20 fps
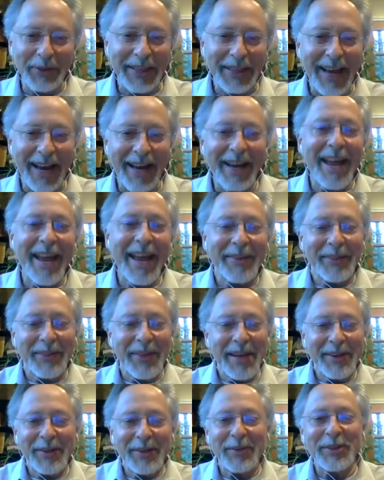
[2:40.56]
Kat. Hey,
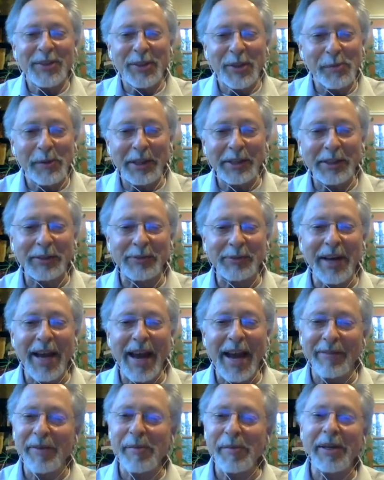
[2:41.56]
thank you so much for
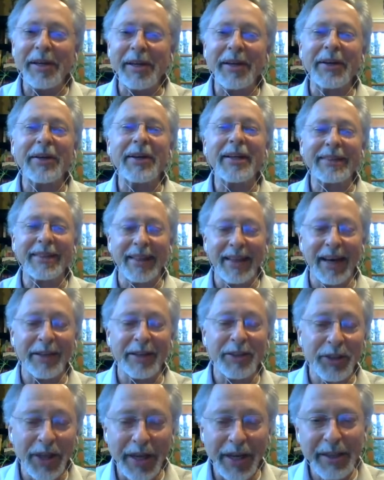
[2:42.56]
having me here. It's
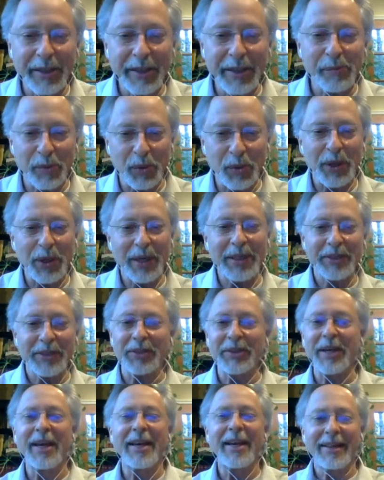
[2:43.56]
Ajayan
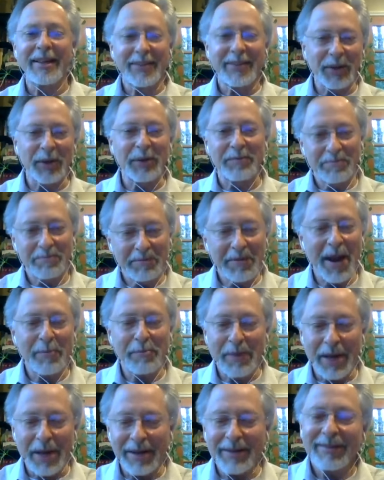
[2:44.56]
Borys. So,
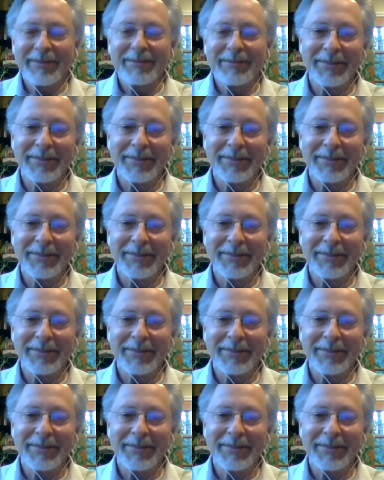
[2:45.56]
not bad.